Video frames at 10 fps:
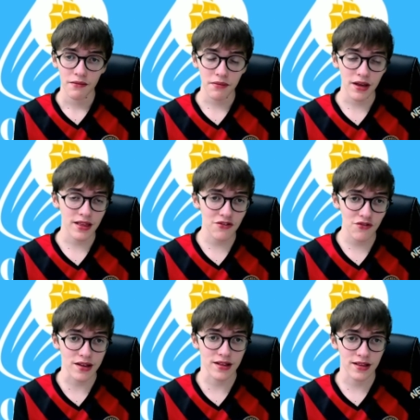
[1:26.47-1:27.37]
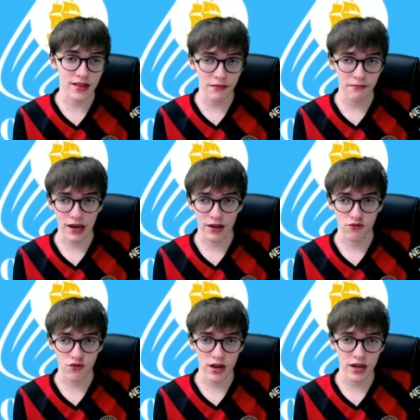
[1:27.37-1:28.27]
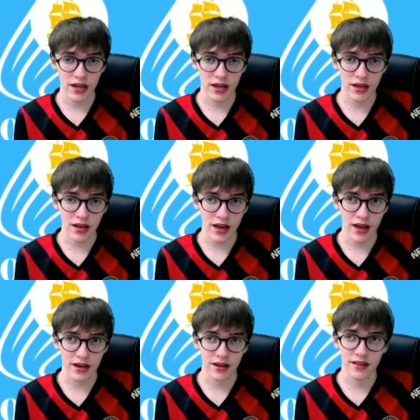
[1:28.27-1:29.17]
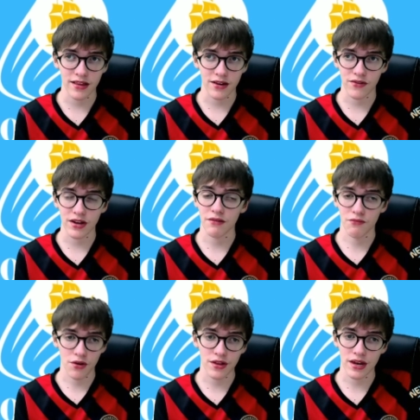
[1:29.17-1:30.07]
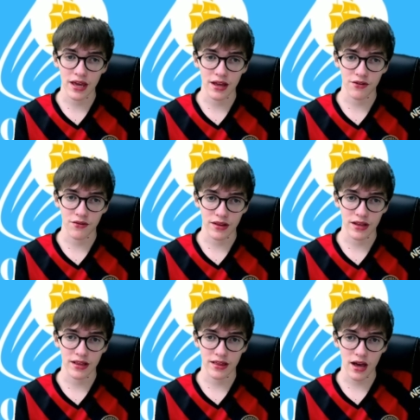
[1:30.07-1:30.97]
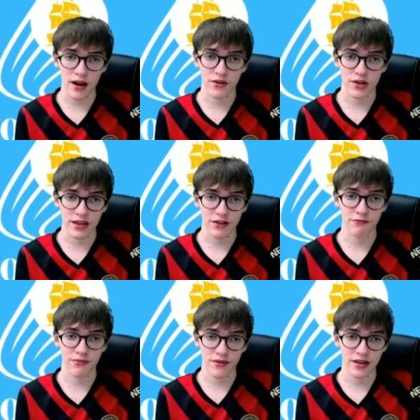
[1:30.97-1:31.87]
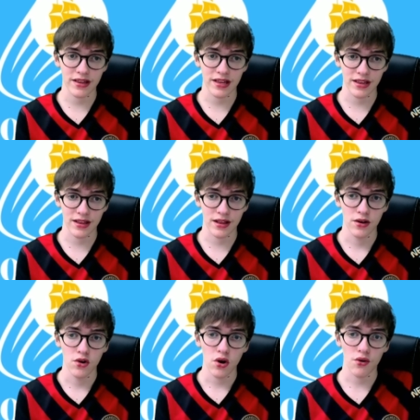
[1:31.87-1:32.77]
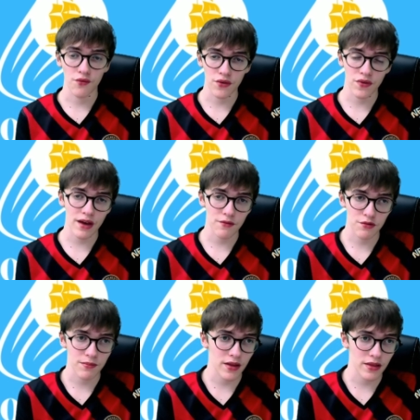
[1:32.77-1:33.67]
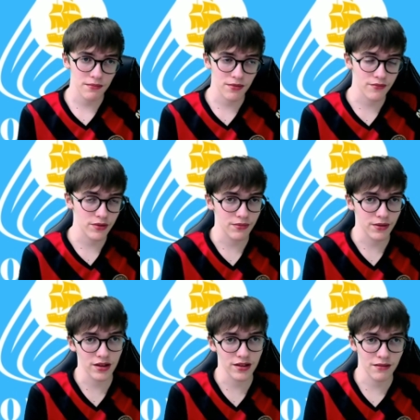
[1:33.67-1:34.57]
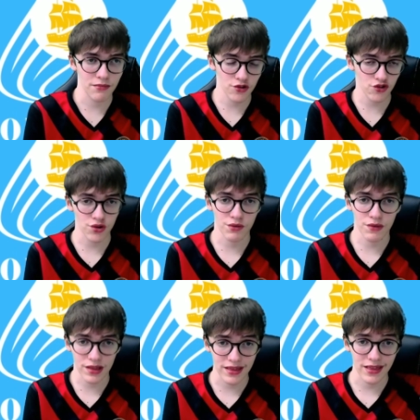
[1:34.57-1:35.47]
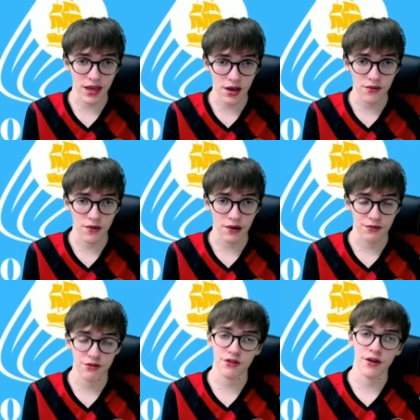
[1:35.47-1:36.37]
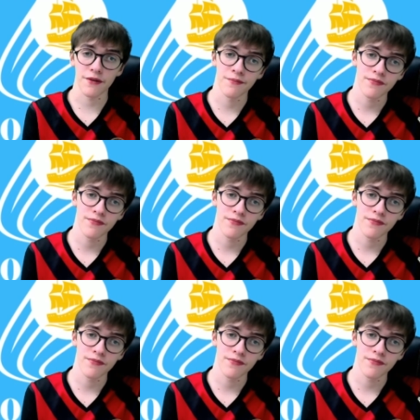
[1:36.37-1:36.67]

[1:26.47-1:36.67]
but it's interesting to see him back in training, and considering he wasn't here during the entirety of preseason, although that was partly probably because I'm pretty sure he went to the Euros. So